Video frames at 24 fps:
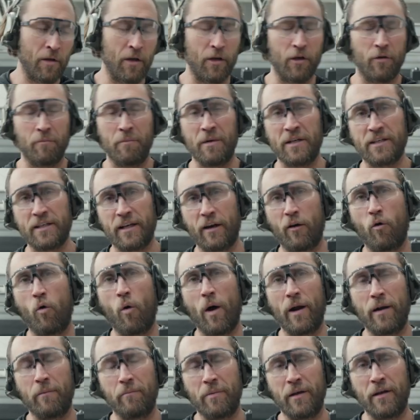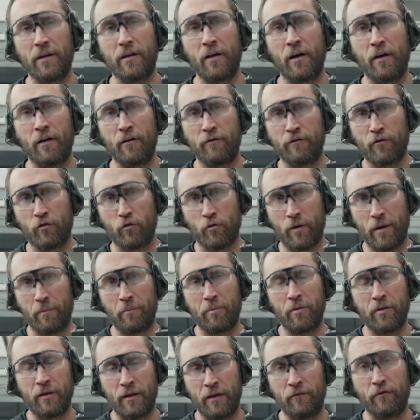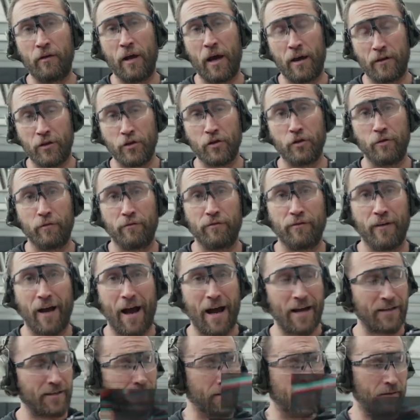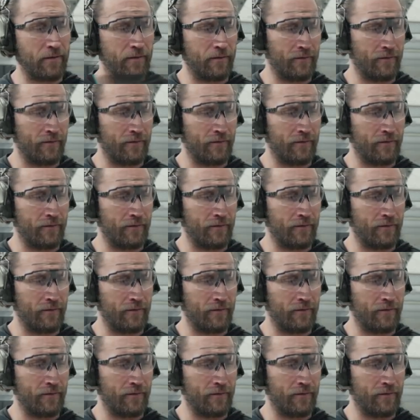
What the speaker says: you're missing quite a bit of grip if you had to shoot fast.